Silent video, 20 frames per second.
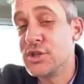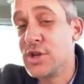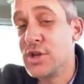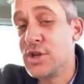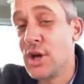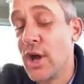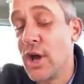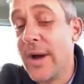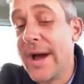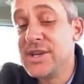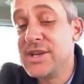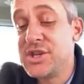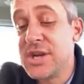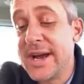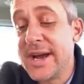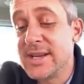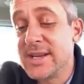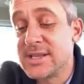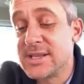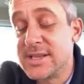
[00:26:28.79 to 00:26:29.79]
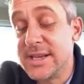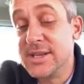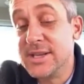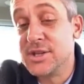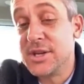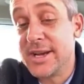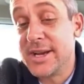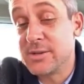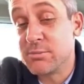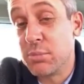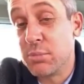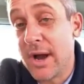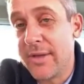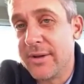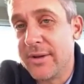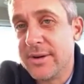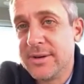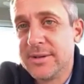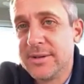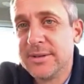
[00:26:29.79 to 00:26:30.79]
don't know, AJ is DJ's
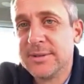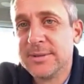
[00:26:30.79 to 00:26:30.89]
brother.